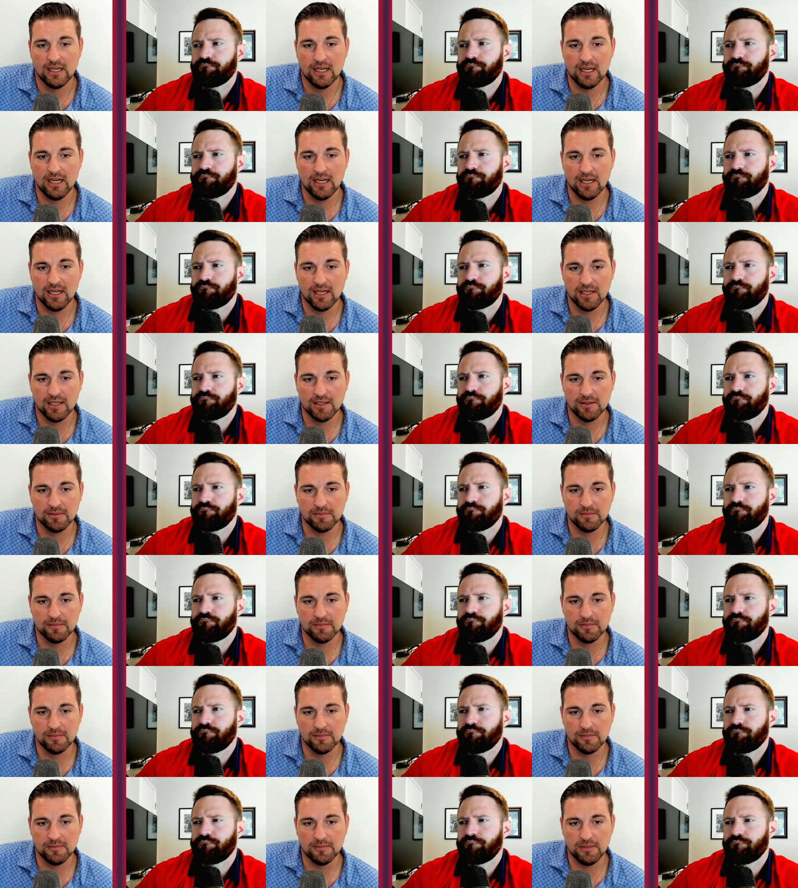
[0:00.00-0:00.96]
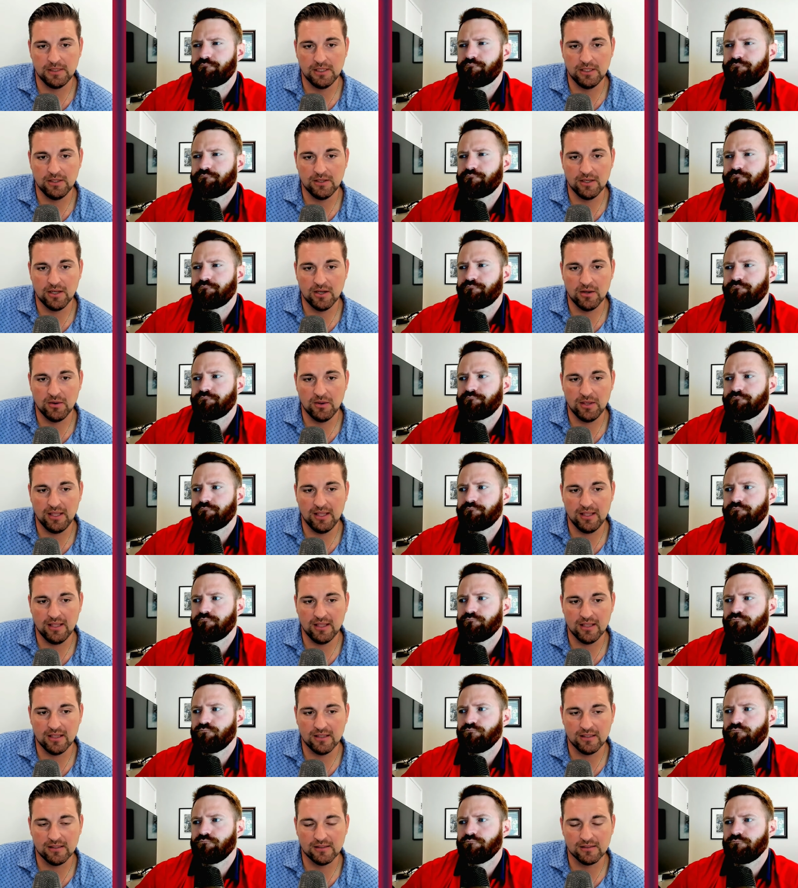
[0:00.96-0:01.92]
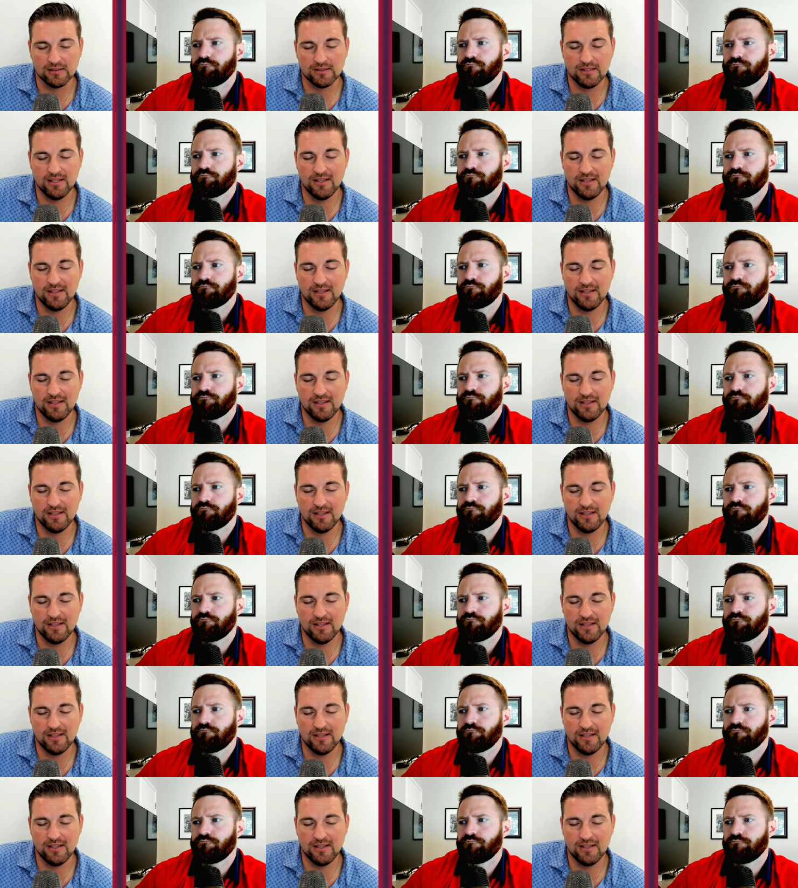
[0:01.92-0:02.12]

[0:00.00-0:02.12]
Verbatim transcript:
Speaker 1: Um, you know he is.